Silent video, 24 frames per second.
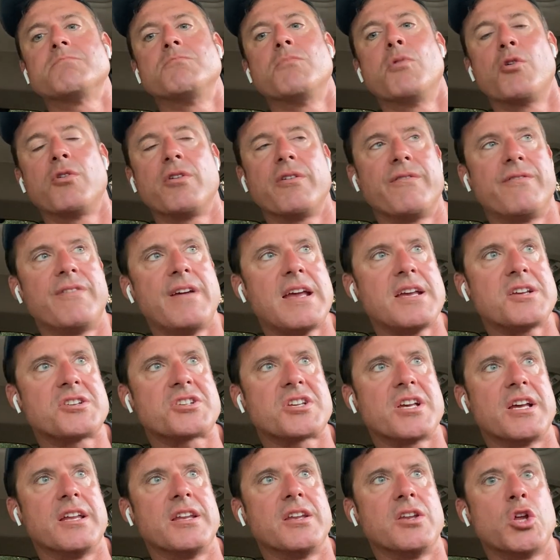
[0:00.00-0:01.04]

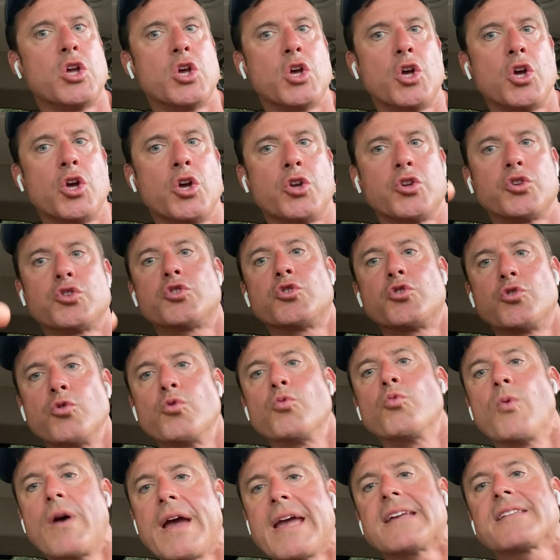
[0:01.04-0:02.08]
motivation
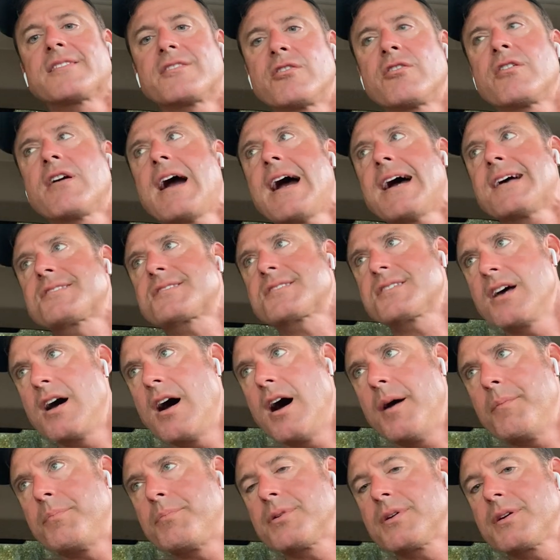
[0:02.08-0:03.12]
to wake their ass
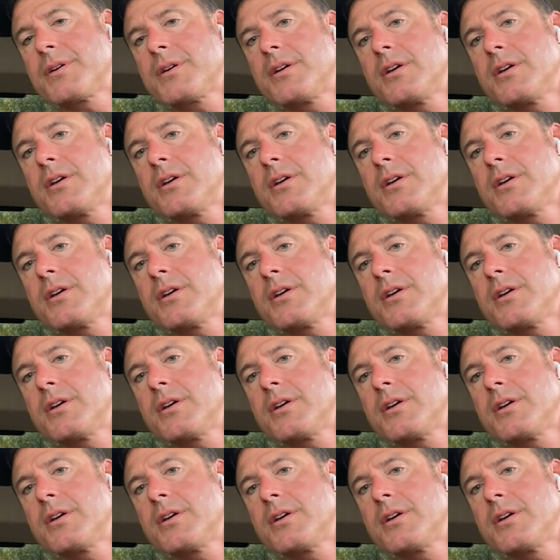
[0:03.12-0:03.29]
up.